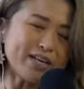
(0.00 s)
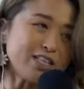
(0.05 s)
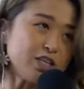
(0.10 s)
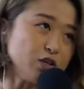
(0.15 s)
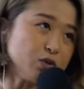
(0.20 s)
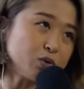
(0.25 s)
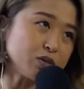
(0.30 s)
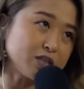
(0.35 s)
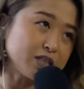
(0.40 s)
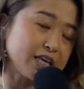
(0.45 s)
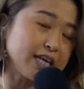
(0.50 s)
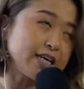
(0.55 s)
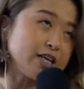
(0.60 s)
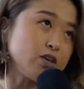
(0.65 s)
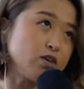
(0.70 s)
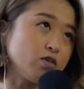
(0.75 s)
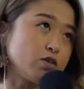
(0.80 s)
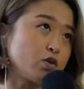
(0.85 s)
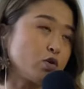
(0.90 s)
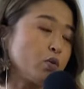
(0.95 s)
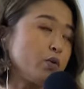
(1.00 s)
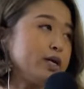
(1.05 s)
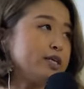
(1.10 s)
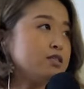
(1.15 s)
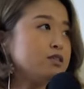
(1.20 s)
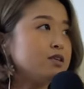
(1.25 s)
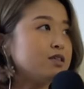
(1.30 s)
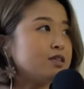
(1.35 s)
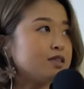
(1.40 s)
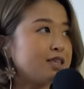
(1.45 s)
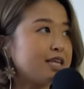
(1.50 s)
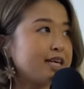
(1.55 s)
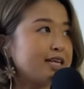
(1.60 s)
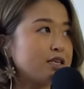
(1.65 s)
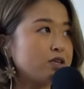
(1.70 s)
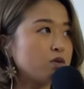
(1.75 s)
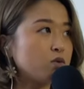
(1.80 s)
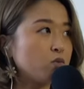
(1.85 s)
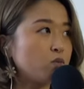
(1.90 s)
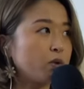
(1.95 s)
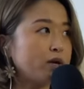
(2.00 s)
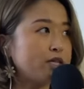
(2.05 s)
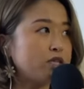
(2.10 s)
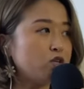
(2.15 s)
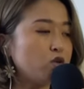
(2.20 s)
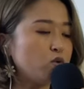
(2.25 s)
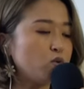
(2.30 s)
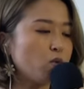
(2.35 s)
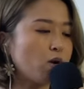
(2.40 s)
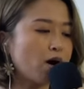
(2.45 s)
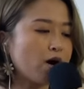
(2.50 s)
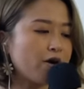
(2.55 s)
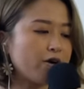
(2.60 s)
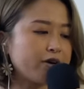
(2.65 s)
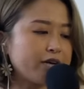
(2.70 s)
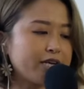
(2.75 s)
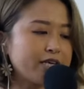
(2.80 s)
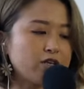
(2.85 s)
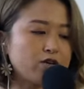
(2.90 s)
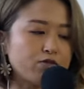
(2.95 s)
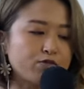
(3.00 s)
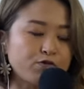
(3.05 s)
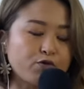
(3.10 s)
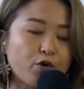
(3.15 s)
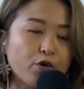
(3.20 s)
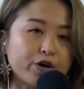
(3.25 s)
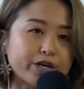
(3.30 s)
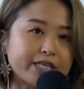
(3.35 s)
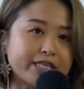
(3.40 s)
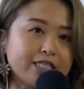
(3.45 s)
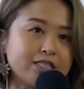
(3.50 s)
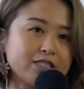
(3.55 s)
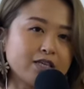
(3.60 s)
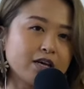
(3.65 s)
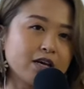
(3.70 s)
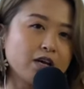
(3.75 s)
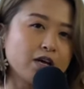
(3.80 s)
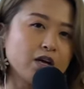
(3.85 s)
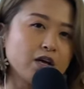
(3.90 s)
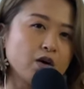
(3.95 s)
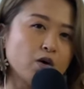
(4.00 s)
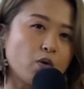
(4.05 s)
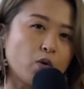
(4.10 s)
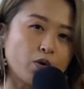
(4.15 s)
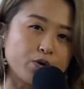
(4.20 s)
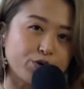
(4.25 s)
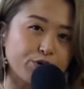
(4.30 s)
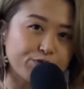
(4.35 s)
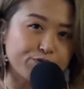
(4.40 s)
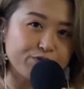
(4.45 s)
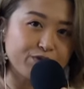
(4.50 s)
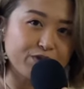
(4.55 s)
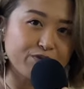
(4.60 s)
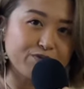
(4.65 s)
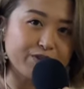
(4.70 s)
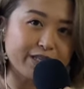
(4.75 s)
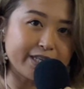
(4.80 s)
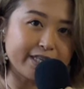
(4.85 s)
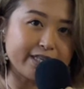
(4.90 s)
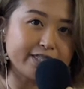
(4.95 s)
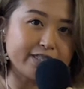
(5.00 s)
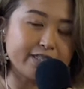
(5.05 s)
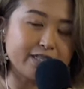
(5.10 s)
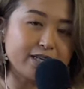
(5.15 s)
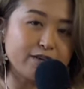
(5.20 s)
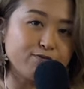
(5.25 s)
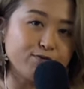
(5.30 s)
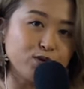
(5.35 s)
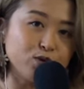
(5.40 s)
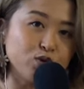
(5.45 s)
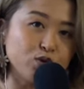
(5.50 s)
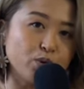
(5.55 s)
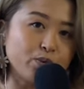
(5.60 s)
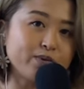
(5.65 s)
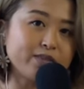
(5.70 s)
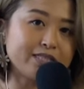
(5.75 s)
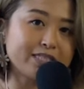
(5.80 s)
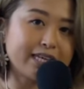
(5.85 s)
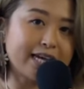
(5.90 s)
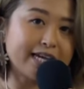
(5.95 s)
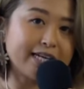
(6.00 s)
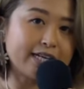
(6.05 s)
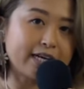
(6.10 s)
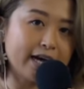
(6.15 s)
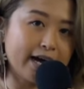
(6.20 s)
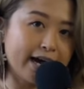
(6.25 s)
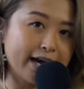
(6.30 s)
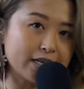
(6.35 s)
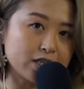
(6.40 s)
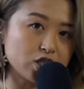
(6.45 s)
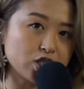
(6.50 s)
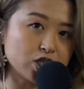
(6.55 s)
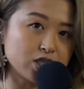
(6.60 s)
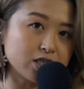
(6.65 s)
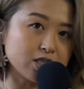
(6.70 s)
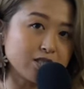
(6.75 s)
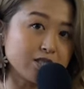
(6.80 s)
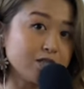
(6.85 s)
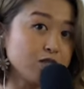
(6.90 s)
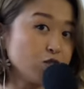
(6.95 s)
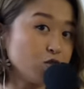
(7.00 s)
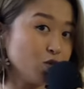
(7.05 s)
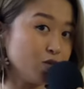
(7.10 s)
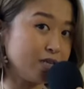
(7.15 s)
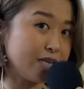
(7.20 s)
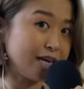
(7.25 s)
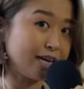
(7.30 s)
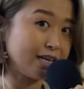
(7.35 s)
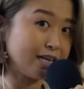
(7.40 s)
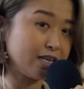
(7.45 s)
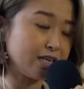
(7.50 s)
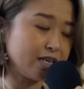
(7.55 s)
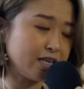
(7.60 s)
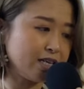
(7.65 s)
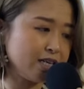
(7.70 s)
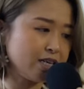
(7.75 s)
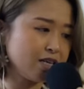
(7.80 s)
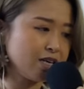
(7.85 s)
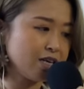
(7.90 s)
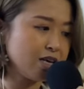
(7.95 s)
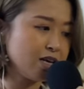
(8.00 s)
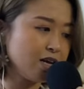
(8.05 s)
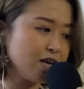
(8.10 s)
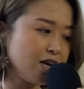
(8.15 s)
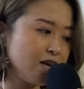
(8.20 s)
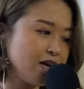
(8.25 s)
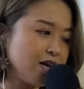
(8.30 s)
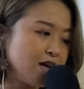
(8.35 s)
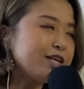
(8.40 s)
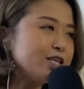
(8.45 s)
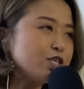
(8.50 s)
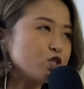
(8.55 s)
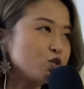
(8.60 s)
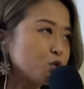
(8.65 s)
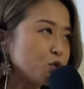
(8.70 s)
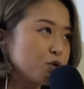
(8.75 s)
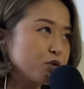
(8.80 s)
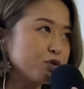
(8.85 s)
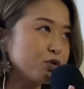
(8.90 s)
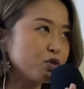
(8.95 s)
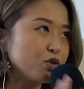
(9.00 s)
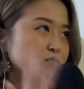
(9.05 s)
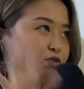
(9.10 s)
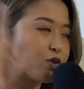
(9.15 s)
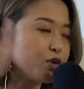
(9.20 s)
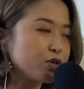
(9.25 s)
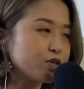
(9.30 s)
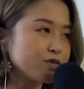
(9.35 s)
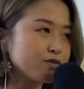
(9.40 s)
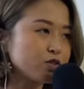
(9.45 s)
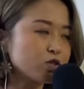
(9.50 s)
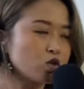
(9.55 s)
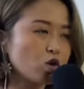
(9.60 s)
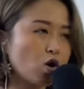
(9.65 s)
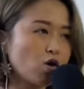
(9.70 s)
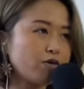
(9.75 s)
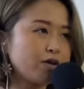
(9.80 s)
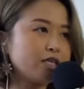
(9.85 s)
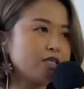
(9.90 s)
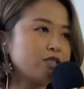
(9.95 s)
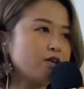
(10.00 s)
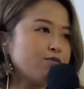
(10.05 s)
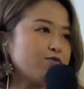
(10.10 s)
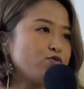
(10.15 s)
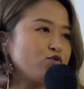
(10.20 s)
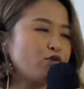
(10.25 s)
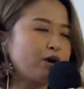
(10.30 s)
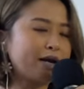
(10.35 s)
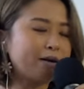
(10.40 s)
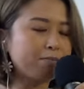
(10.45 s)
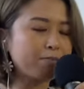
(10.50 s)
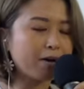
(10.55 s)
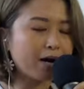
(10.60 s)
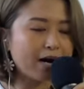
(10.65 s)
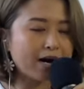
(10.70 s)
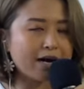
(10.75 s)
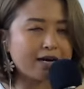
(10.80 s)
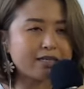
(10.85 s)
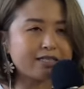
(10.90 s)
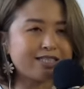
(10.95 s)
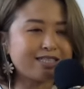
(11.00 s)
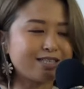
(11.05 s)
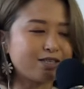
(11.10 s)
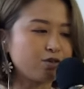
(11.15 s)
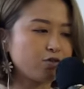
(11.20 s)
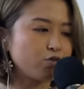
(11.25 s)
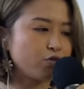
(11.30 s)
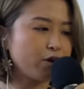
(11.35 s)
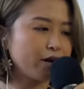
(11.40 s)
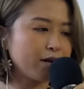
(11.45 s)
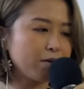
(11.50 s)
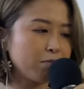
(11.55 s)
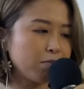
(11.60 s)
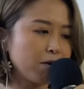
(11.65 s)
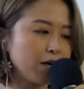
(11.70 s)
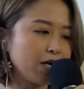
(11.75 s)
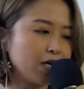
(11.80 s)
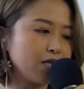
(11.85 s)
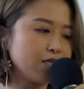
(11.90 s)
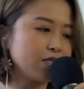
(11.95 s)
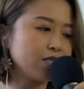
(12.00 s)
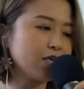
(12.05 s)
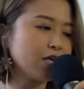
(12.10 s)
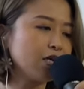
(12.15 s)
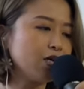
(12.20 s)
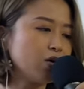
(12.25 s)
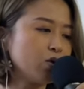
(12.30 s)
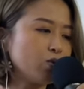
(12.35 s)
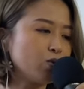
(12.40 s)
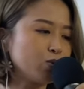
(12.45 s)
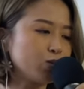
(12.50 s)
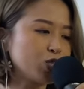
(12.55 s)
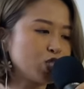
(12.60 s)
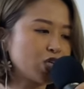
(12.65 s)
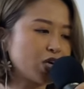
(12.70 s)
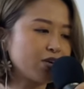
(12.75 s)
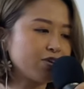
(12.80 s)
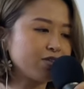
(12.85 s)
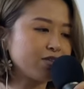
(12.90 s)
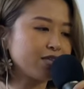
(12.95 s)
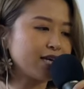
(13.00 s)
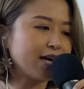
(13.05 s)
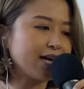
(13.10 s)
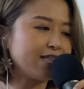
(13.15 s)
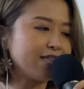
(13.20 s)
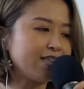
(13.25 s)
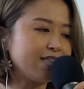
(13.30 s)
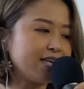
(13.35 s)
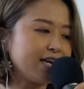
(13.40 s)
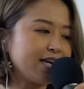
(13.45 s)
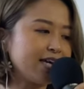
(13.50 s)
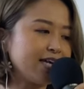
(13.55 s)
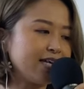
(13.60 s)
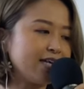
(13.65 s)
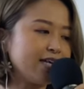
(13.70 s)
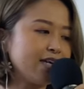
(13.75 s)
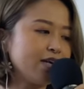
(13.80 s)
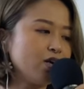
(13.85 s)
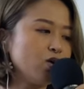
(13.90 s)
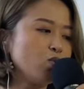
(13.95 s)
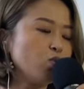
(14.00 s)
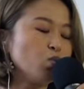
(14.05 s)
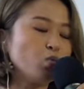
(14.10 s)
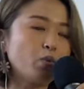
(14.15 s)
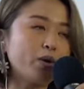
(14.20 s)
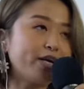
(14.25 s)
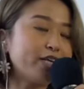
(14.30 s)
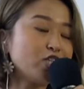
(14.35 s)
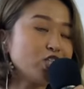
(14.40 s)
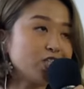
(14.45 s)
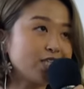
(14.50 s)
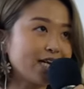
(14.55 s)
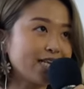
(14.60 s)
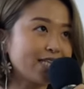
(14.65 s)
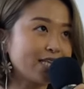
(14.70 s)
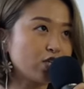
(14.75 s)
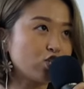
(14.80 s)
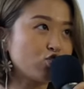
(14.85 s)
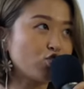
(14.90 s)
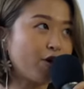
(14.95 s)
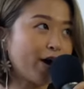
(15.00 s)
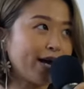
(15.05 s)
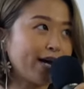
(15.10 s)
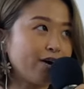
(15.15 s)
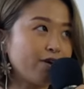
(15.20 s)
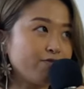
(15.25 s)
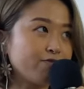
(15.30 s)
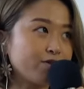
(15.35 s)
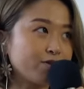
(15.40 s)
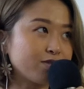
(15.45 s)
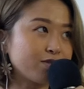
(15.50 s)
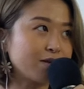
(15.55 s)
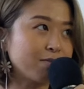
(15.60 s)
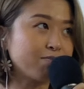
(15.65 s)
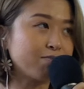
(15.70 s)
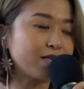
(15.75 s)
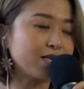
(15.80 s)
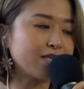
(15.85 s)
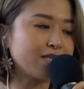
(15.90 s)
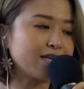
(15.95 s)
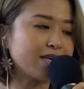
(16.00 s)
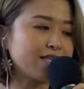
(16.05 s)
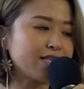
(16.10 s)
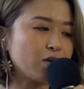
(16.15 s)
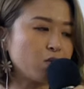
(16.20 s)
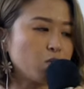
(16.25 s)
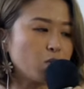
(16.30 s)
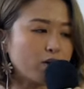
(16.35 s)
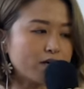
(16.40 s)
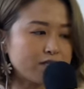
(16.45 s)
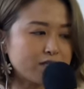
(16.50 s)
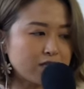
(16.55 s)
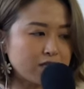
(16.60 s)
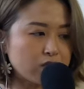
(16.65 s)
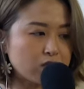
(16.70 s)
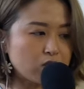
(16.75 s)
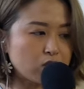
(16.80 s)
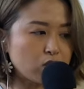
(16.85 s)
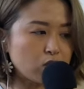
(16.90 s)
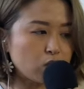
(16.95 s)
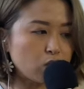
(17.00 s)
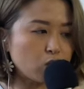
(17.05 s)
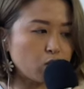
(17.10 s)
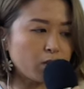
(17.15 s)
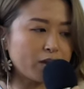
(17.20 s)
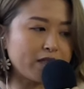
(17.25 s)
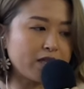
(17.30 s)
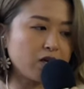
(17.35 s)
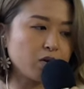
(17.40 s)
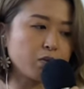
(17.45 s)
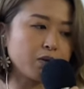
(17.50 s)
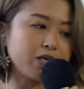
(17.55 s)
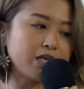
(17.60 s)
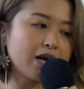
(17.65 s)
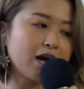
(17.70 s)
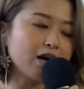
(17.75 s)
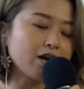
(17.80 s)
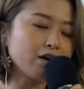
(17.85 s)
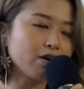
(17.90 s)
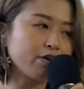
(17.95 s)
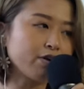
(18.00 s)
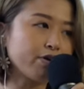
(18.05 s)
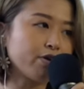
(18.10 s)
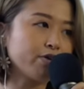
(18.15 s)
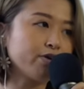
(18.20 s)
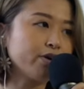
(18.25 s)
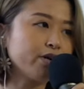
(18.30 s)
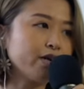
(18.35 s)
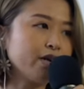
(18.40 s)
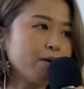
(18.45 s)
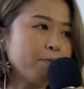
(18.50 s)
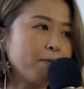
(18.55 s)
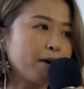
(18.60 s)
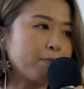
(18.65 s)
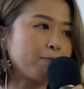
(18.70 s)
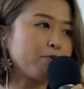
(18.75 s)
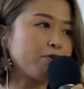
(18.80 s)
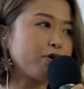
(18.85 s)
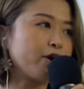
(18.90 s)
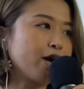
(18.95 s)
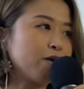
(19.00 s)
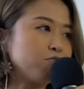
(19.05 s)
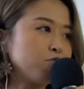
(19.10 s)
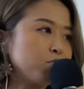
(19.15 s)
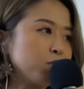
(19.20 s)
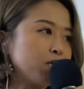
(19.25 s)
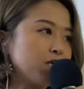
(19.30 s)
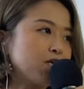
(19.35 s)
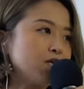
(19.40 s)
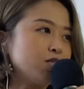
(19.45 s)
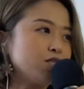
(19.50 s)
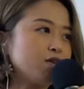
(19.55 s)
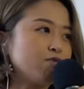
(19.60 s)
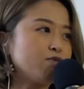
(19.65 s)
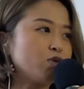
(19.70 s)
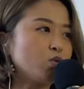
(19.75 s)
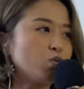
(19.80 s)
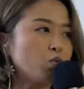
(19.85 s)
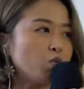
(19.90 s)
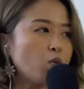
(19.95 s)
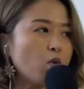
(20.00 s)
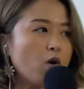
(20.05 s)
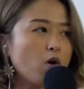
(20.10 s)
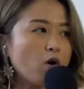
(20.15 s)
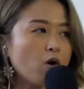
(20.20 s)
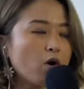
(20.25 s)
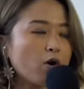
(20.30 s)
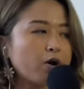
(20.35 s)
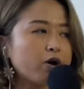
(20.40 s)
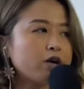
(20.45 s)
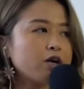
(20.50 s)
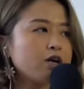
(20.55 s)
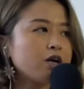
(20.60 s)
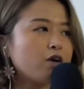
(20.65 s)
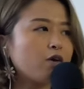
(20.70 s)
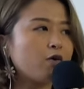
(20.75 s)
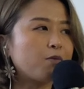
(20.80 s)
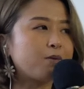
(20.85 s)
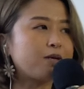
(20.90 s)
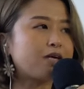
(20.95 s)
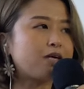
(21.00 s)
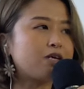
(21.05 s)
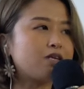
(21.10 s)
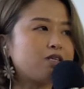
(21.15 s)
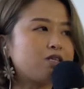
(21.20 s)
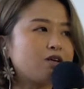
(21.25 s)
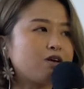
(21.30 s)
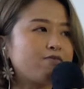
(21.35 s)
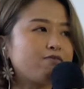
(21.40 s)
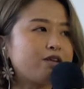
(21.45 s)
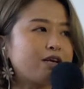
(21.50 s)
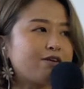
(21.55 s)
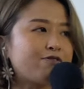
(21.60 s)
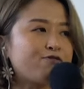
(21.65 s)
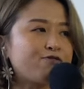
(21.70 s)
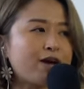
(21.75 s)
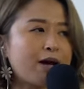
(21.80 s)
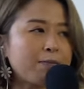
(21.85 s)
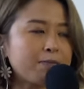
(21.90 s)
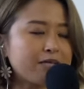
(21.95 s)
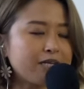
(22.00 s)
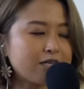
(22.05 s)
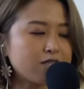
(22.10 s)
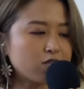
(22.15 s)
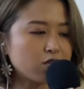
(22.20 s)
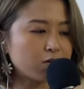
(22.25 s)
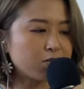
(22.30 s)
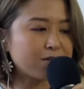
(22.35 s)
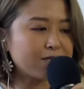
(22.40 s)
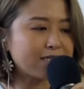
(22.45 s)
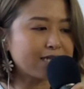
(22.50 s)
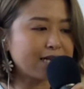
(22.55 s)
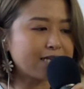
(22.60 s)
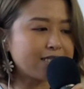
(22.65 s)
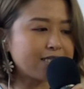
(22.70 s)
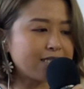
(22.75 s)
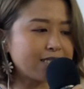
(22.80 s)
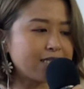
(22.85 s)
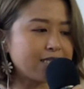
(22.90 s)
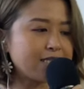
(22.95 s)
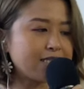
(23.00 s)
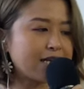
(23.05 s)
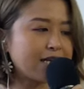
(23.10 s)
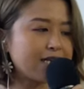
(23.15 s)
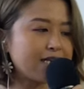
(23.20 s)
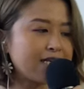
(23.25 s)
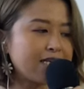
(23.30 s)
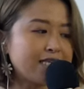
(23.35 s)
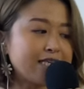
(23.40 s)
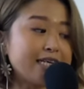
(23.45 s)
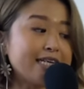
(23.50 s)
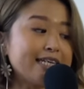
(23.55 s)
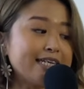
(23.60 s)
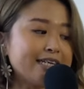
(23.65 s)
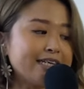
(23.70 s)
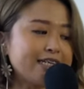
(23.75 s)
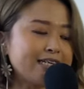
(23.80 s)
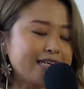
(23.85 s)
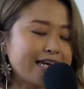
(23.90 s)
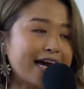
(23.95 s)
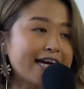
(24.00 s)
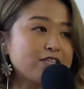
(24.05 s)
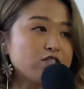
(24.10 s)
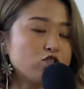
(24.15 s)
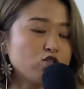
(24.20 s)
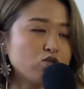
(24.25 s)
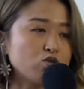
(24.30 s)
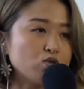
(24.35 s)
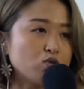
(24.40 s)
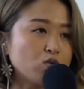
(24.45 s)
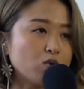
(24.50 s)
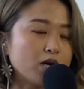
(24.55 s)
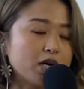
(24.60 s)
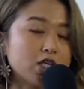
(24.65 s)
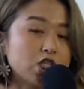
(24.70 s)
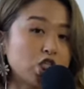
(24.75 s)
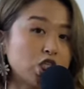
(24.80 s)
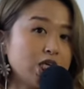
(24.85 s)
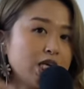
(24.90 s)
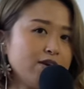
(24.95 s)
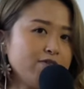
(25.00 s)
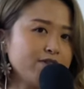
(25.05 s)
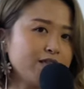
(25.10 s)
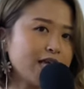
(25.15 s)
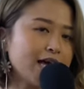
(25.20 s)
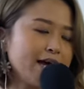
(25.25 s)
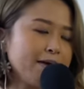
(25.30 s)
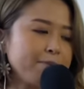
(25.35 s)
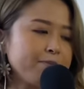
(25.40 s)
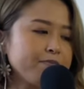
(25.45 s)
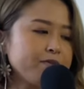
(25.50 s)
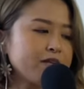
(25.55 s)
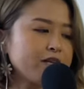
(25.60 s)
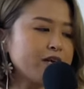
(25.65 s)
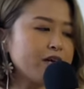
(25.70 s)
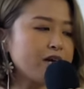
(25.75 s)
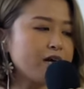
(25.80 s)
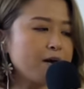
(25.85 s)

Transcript: what do you think you're going to think when you are in your 40s or your 50s if you don't take action today? I'm pretty sure you've heard of stories of grandpas and grandmas who shared that they wished that they try out for something that they wanted to do when they were younger, but perhaps because of the war or because of their family circumstances that they didn't get to achieve that.